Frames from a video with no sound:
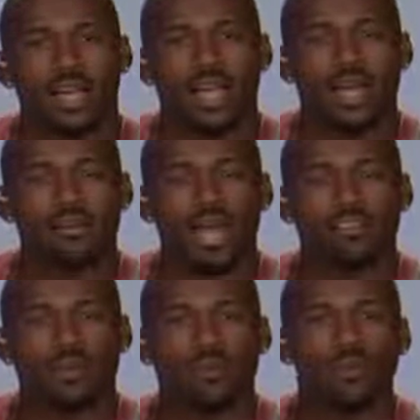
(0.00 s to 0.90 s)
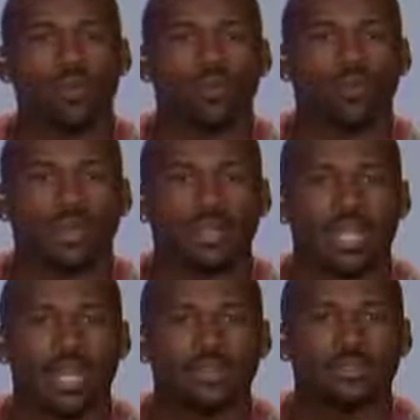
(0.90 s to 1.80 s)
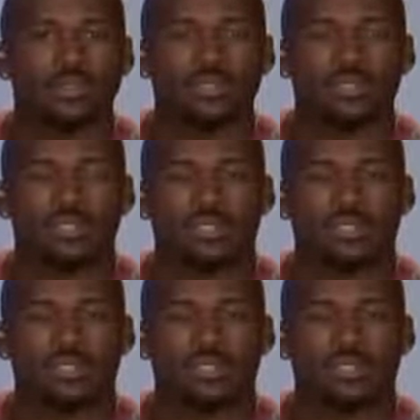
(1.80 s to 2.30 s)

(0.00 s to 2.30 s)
Um, I've come up with workouts